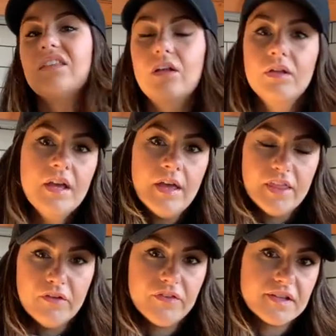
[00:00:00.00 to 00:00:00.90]
They'll
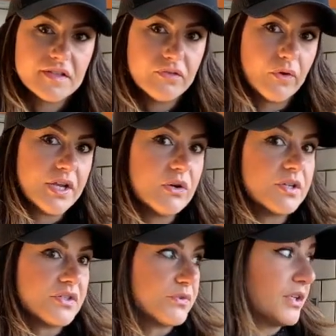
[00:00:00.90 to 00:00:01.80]
fix it for you,
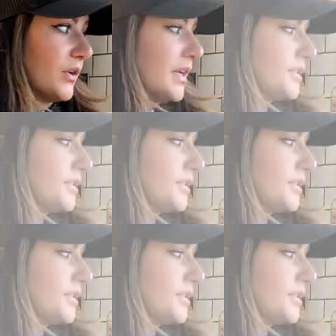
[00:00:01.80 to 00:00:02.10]
which is really great